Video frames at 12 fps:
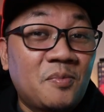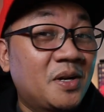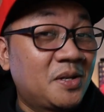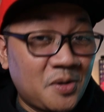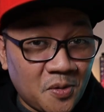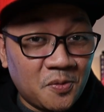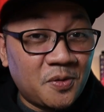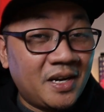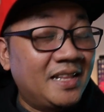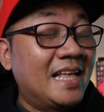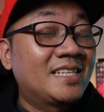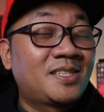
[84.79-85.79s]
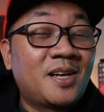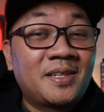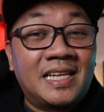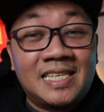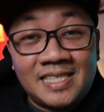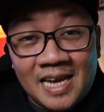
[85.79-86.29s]
But don't worry, that's not
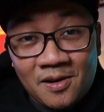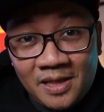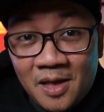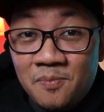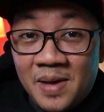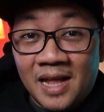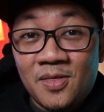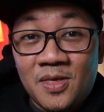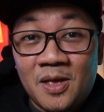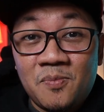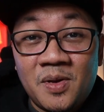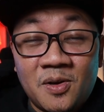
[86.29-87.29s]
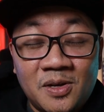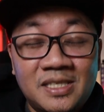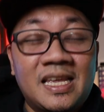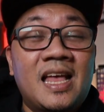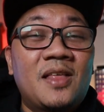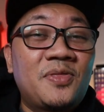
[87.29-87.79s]
necessarily a bad thing
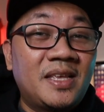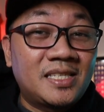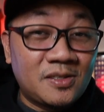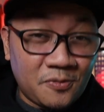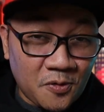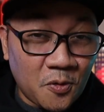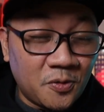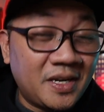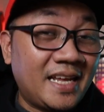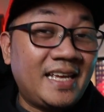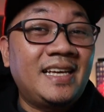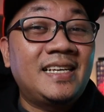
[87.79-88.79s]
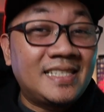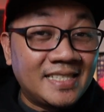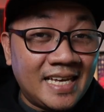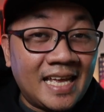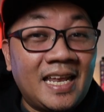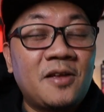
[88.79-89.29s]
because this phone is
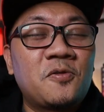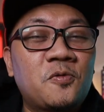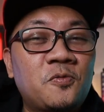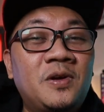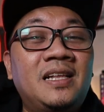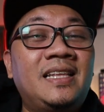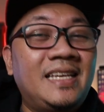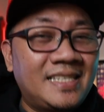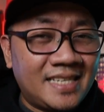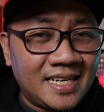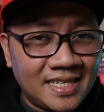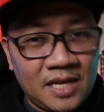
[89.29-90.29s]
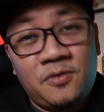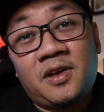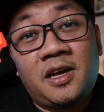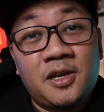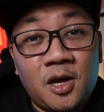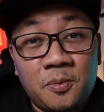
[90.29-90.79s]
getting really
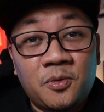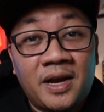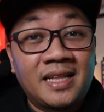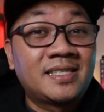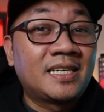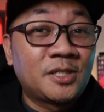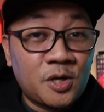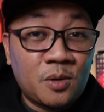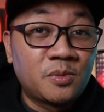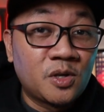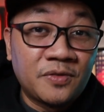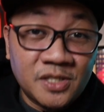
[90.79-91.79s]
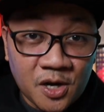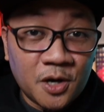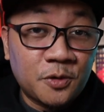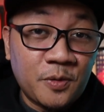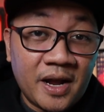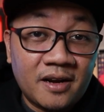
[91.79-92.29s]
significant upgrades in terms of its
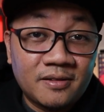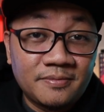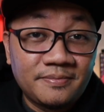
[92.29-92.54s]
hardware.